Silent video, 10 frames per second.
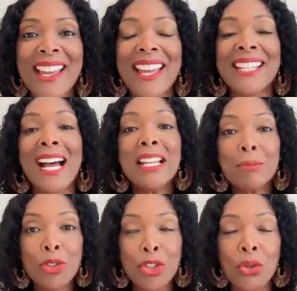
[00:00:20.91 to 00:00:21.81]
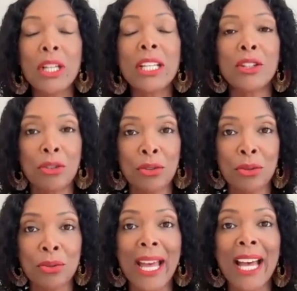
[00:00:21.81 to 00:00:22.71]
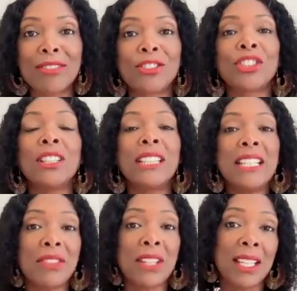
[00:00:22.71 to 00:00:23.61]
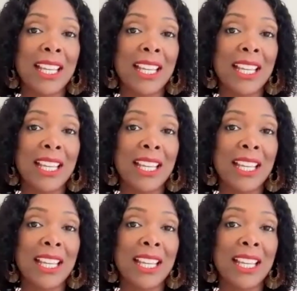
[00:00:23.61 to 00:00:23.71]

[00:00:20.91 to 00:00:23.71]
And I am joining you after leaving